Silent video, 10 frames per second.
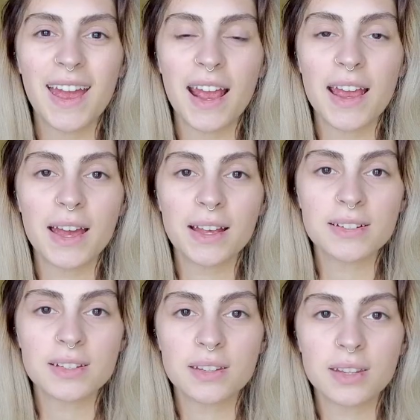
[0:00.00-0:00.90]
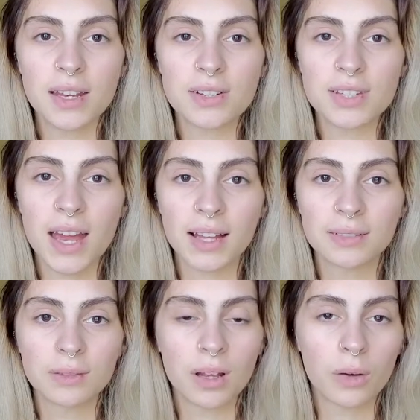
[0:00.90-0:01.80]
And they just had,
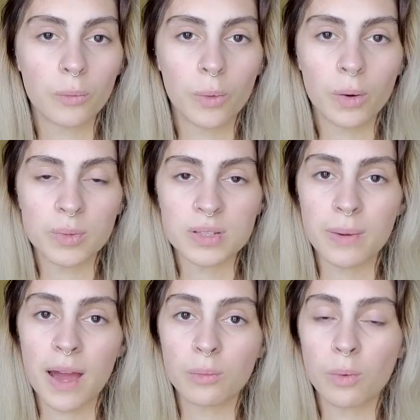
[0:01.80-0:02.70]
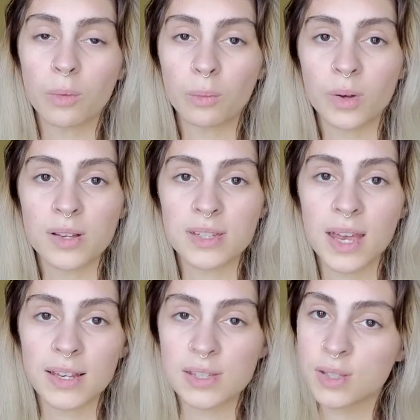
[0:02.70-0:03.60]
one was a bat, one was
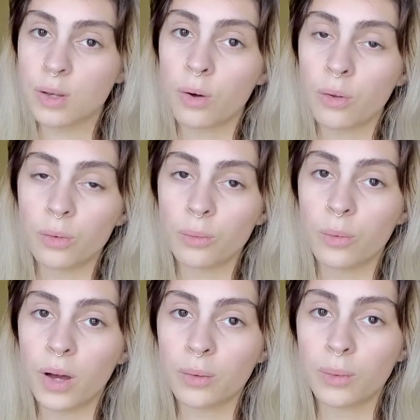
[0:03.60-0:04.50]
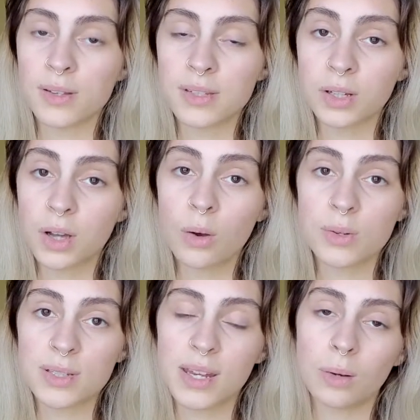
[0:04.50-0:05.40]
a skull, one was a
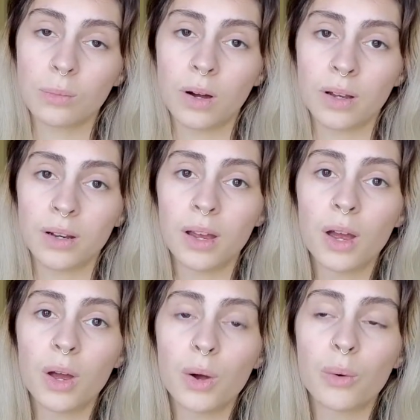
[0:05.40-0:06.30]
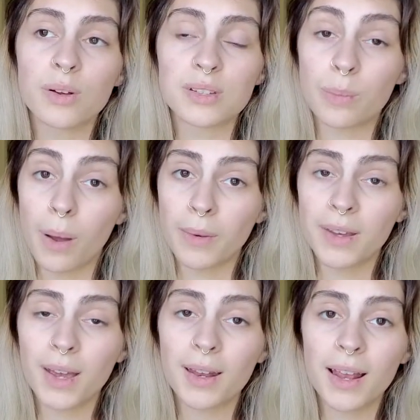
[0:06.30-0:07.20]
ghost, and one was a
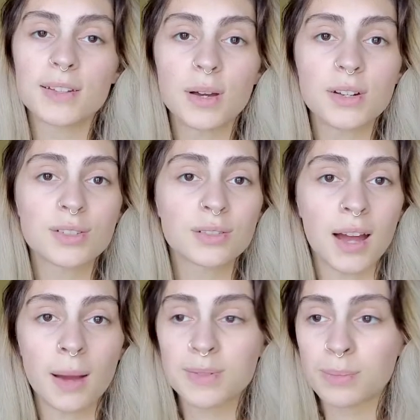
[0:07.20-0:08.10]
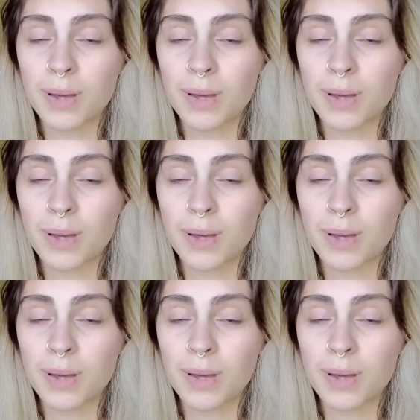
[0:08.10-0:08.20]
pumpkin. And so I just grabbed some